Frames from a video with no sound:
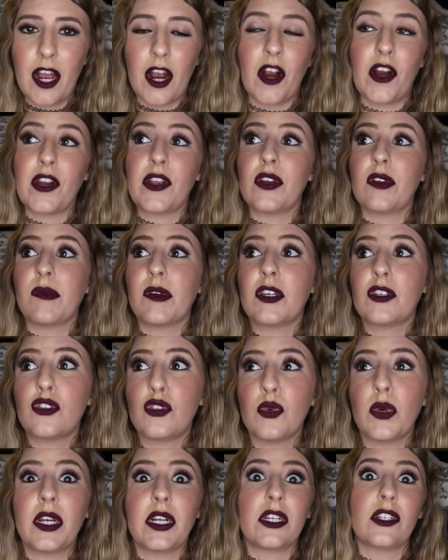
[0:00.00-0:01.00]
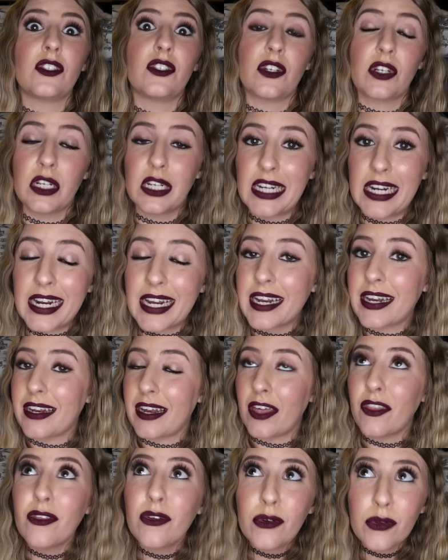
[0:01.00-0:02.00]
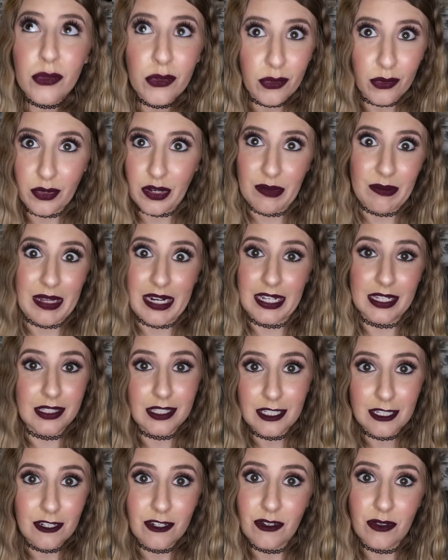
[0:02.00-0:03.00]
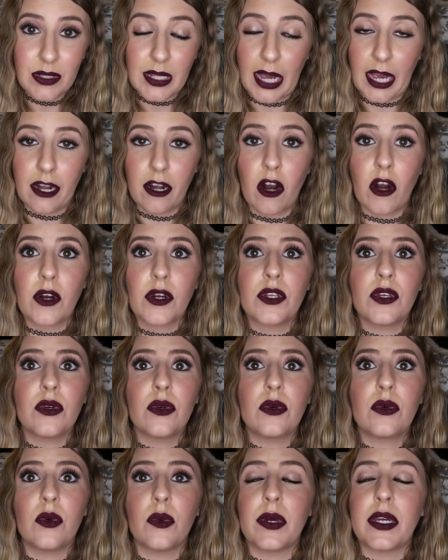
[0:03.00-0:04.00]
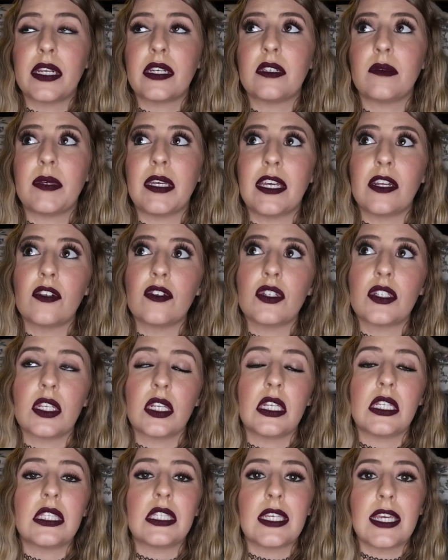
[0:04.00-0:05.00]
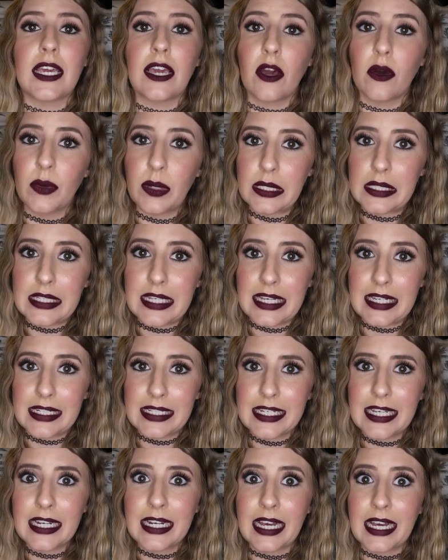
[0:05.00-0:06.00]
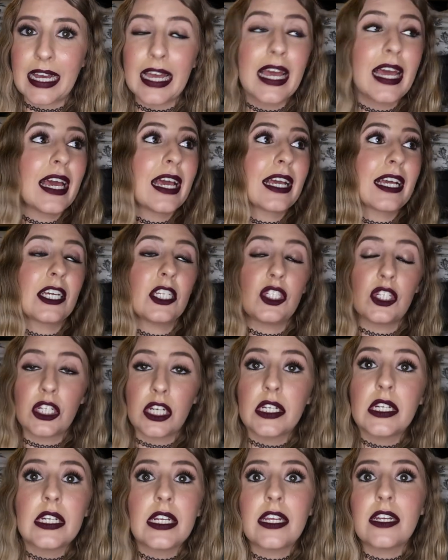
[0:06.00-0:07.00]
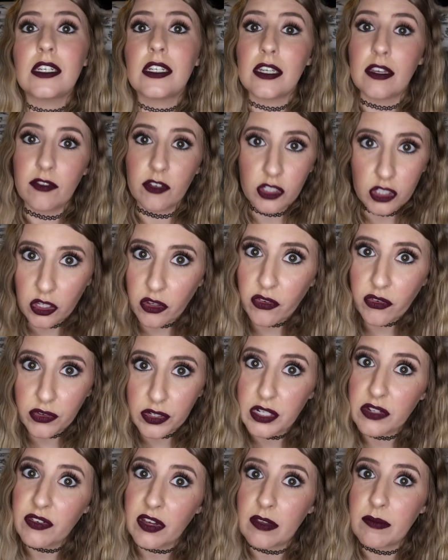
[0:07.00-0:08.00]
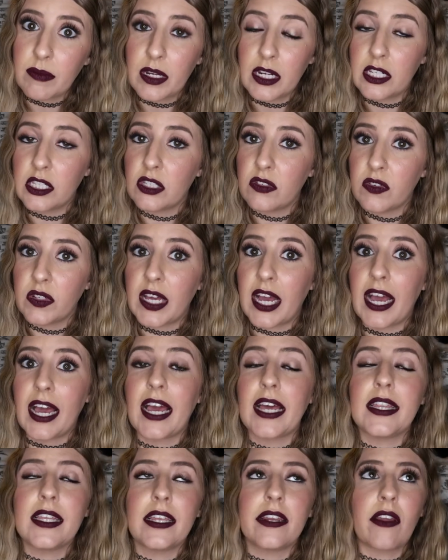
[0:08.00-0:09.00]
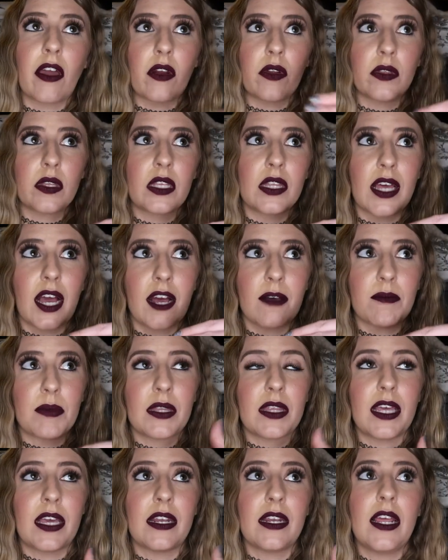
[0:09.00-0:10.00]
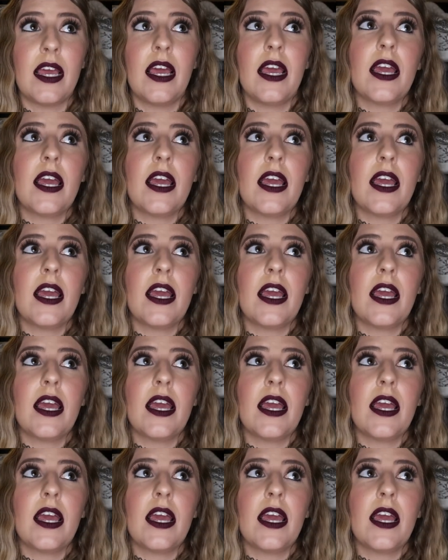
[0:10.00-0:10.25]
Are you gonna make a droid? Because you're gonna need another thirty minutes to do that. Are you going to be interested in seeing Oga's Cantina? Because you're gonna need to give yourself forty-five minutes for that. And then not only that, but then